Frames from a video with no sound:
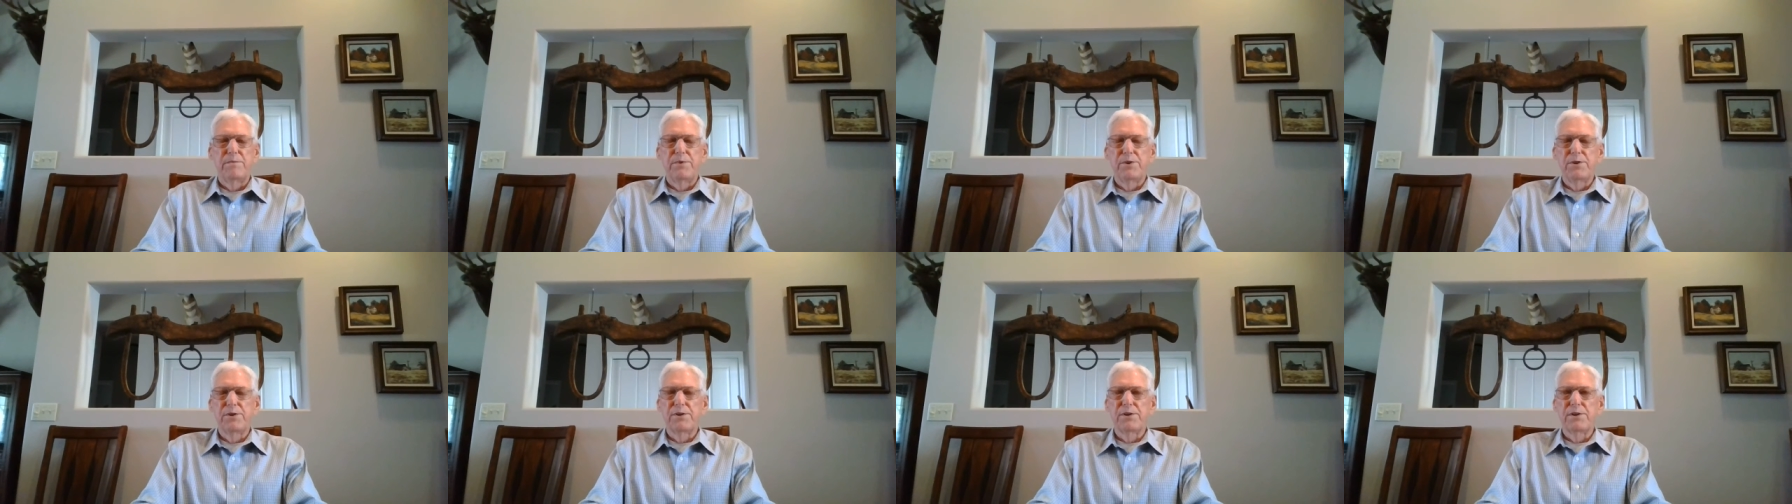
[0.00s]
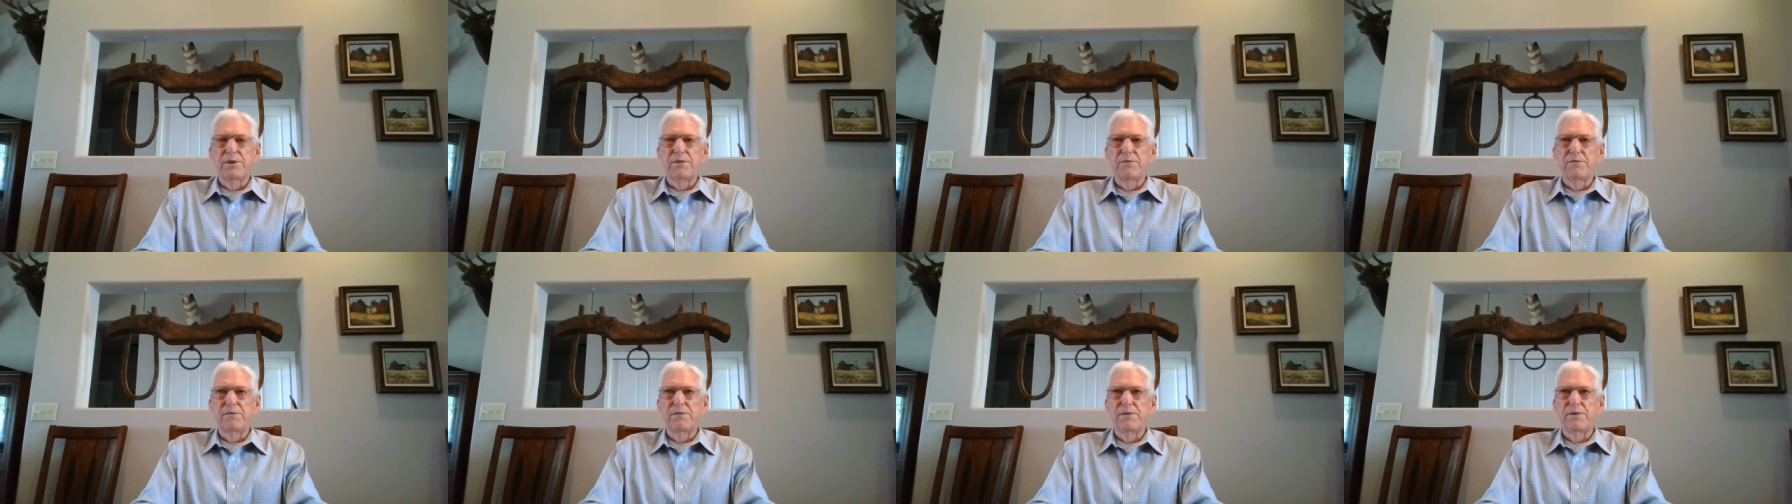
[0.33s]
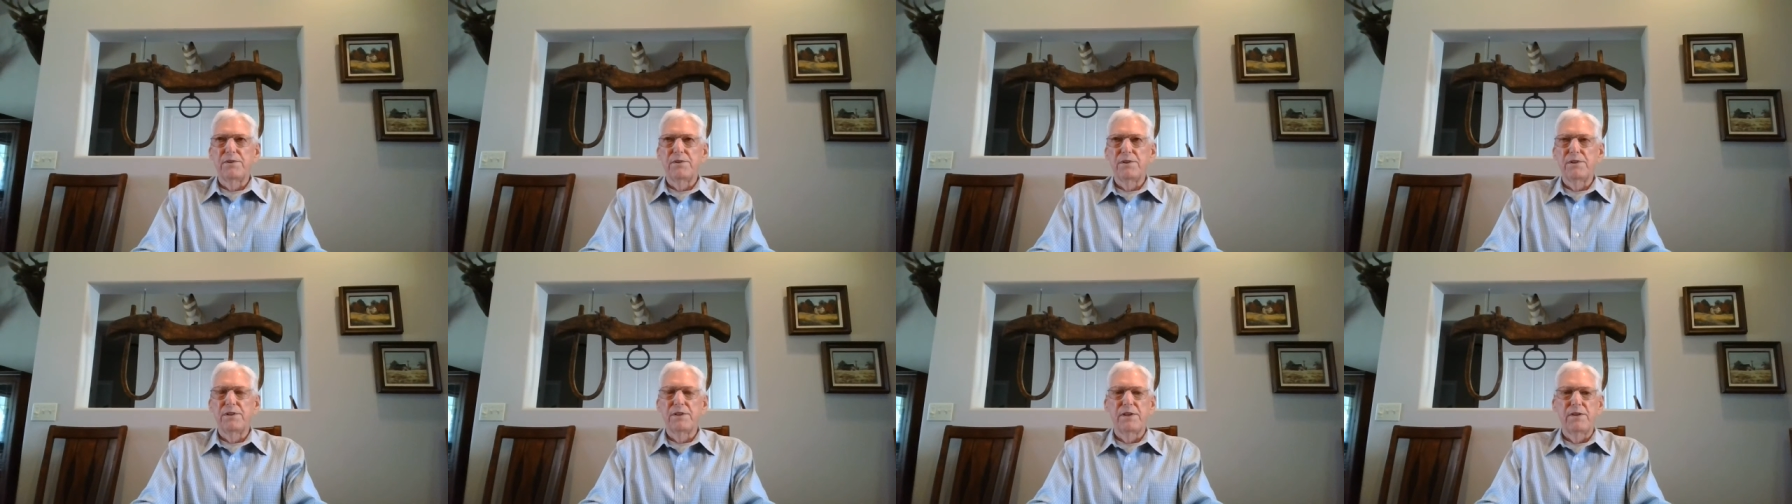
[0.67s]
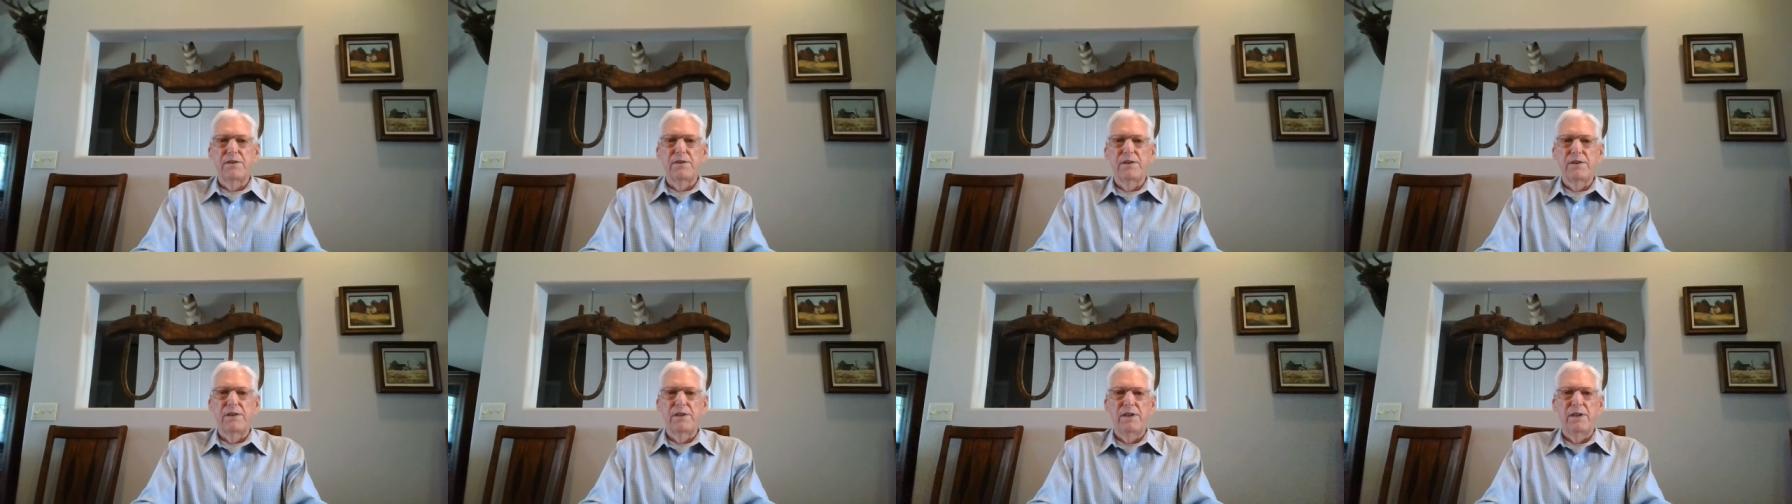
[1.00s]

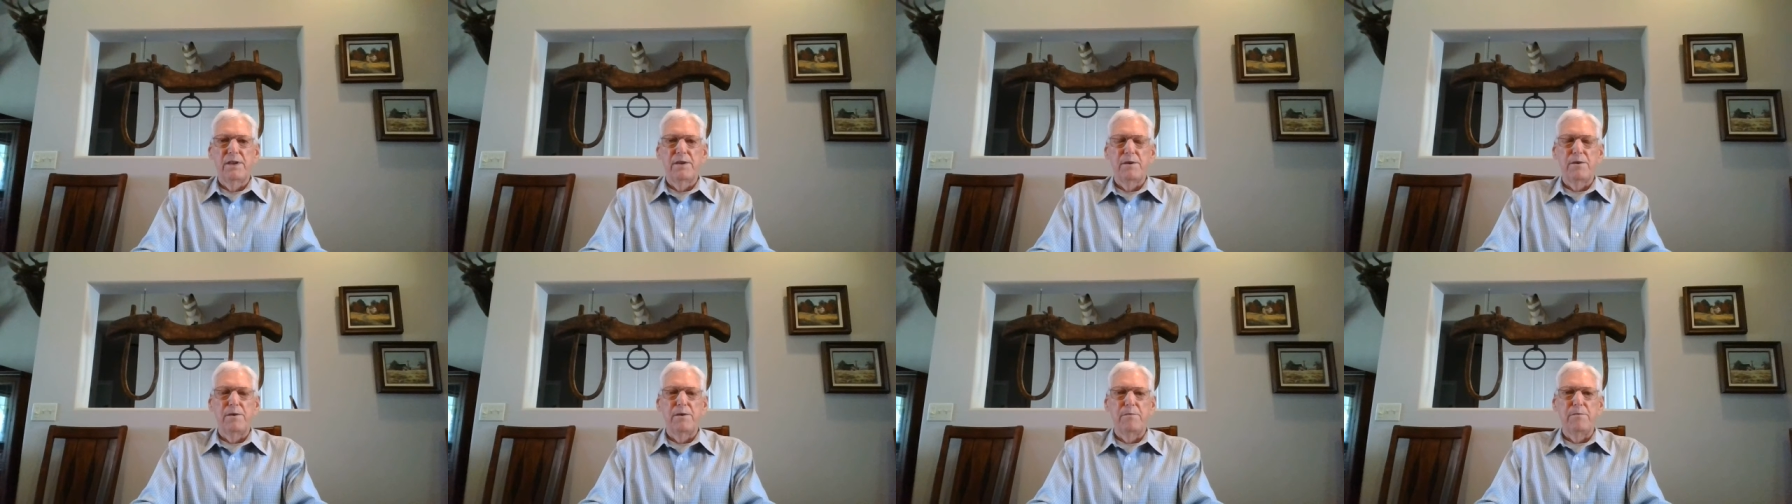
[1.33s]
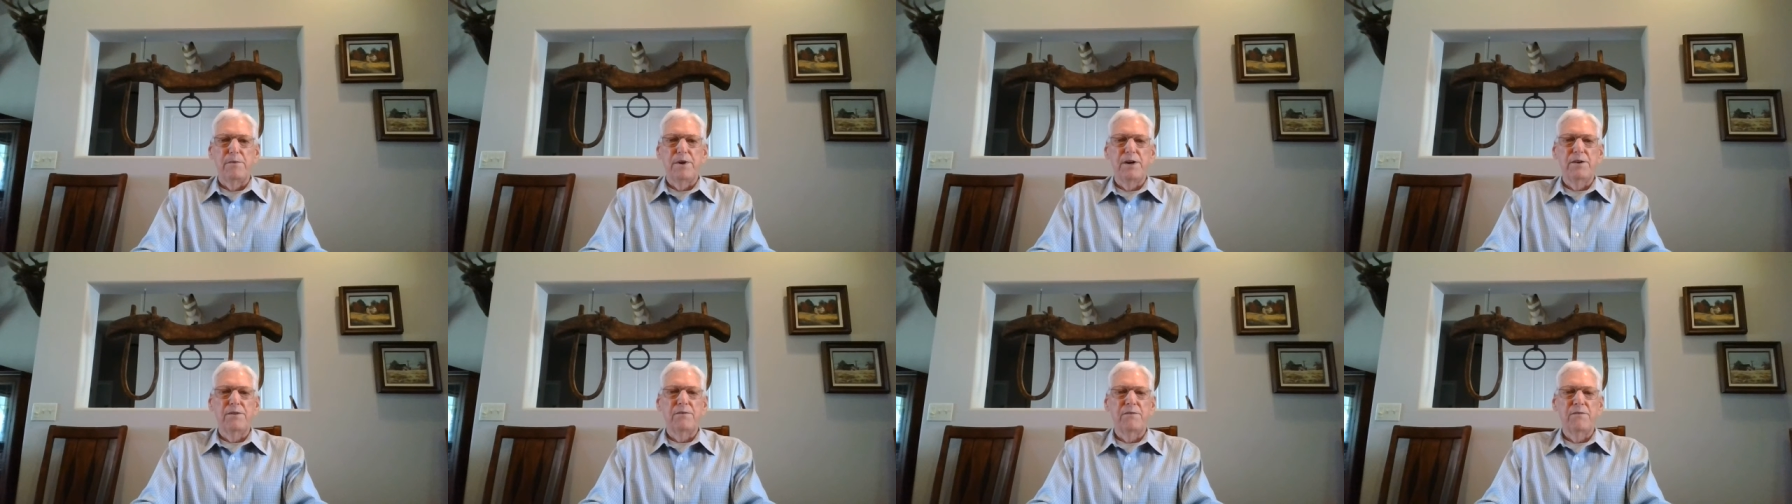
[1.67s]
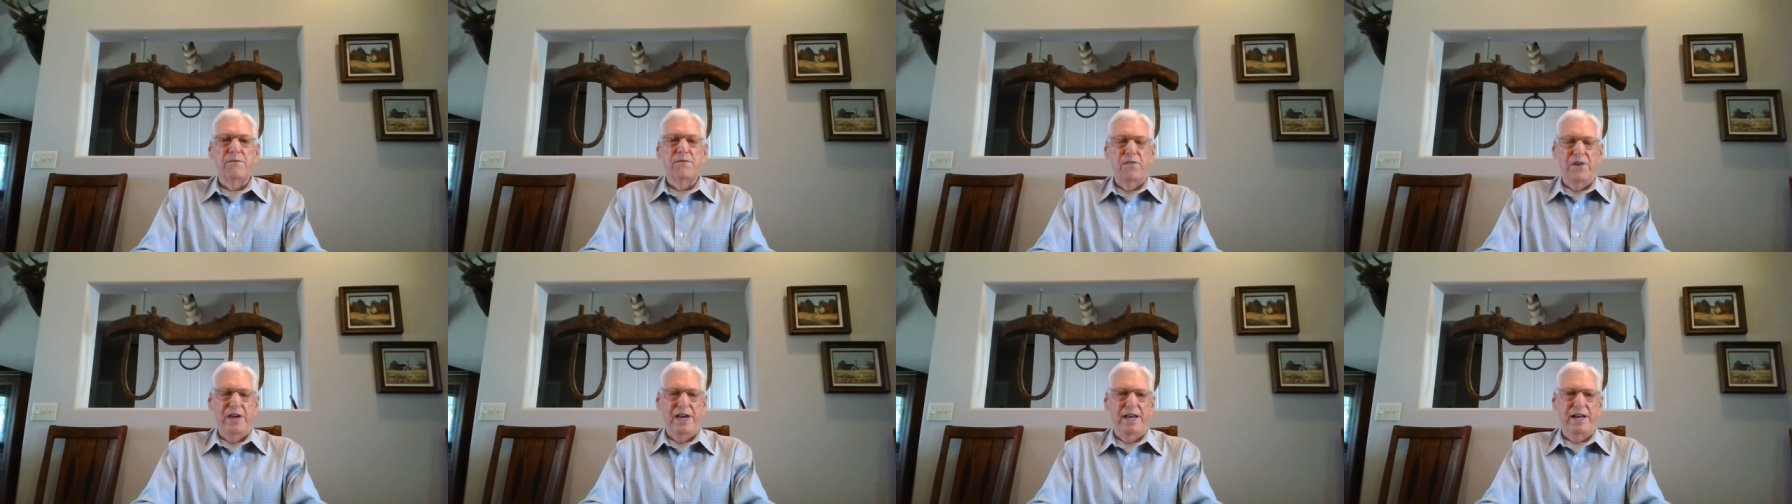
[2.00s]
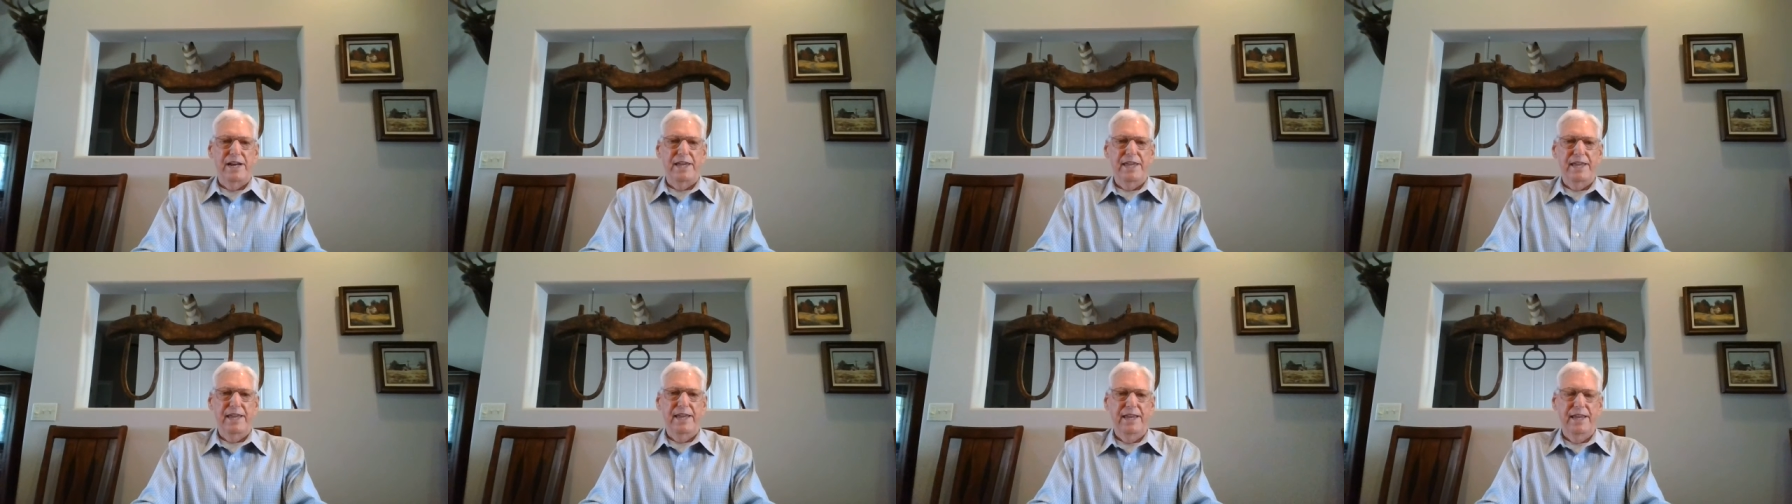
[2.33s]
beautiful mountain
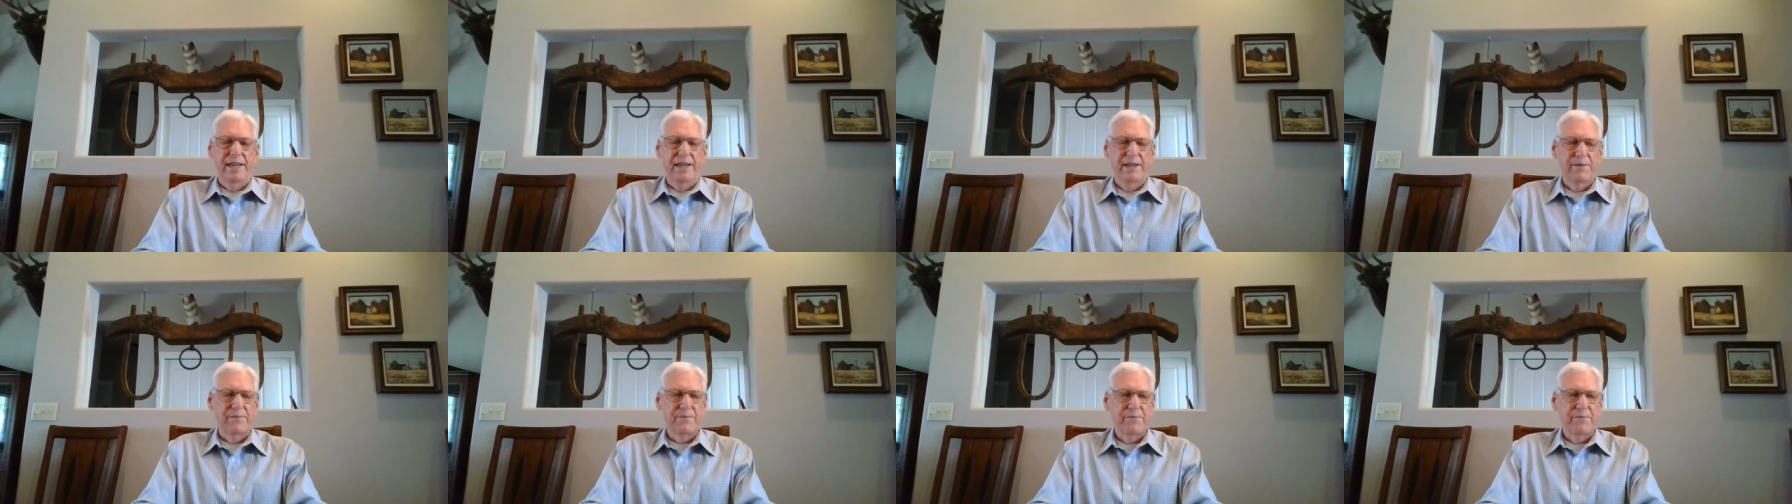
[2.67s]
valley.